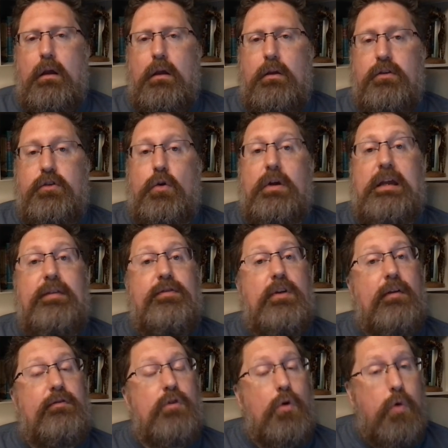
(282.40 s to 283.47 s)
So if you
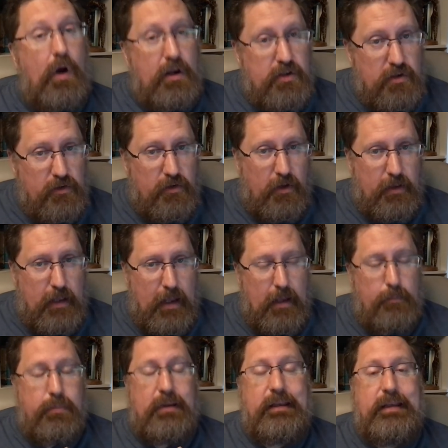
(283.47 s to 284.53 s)
have questions on
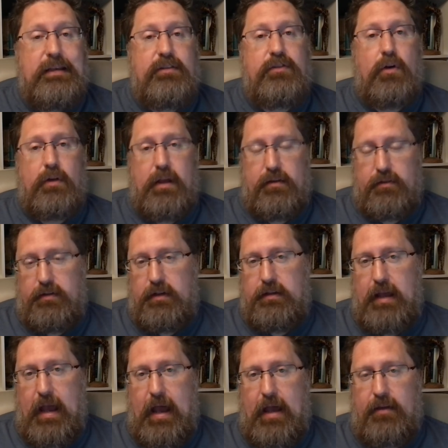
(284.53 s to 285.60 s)
that, please don't hesitate
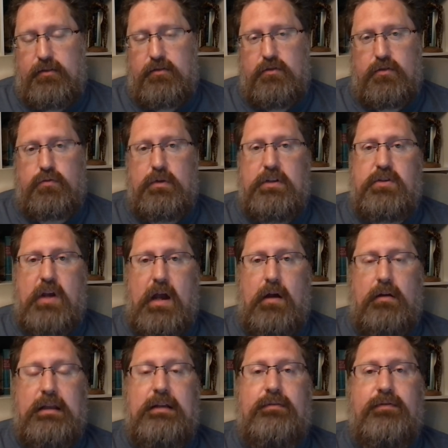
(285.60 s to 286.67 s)
to ask. Just reach
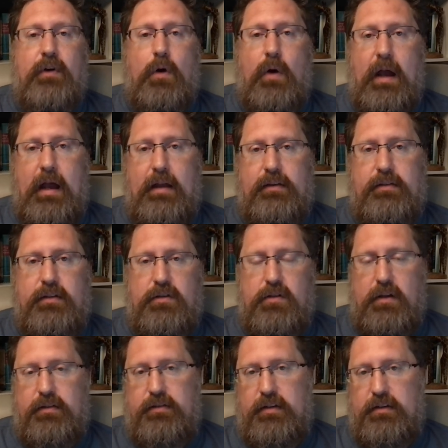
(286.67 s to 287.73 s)
out,
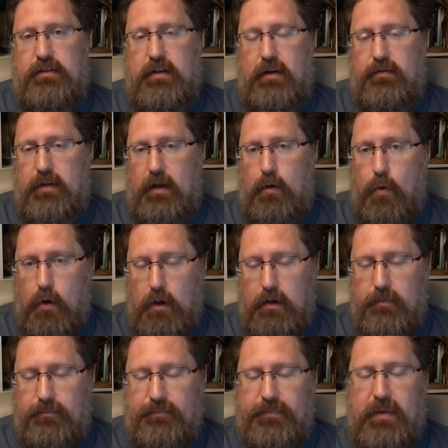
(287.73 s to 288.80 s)
info@cjccf.org.
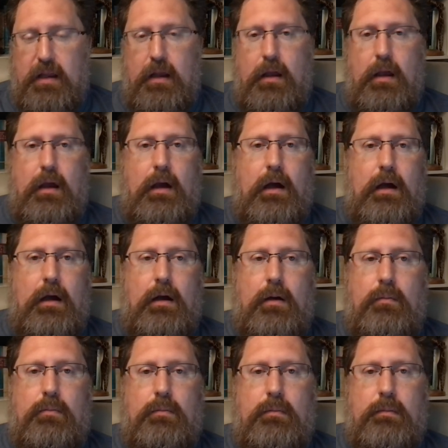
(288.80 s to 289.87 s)

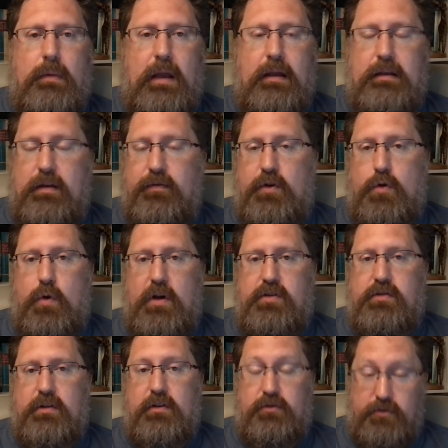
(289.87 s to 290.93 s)
And if your
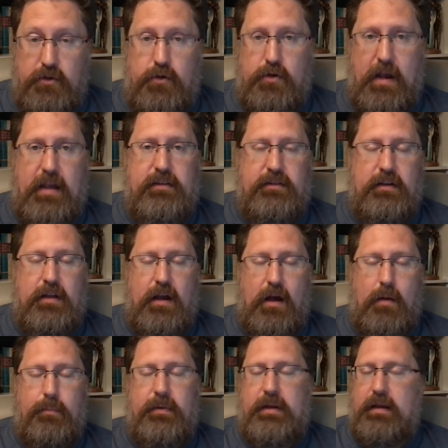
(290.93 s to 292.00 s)
question is, do you guys need
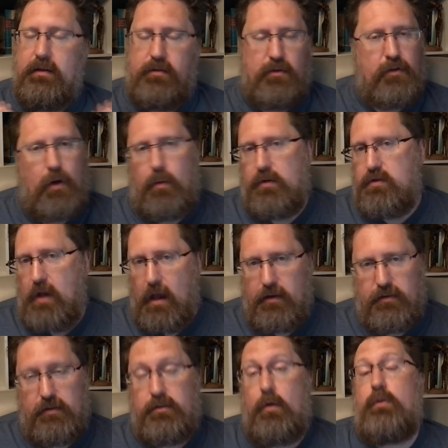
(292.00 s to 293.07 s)
help? The answer is always
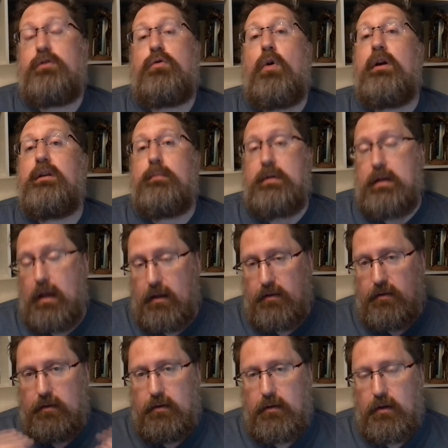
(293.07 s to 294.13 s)
yes. It's always going to be yes.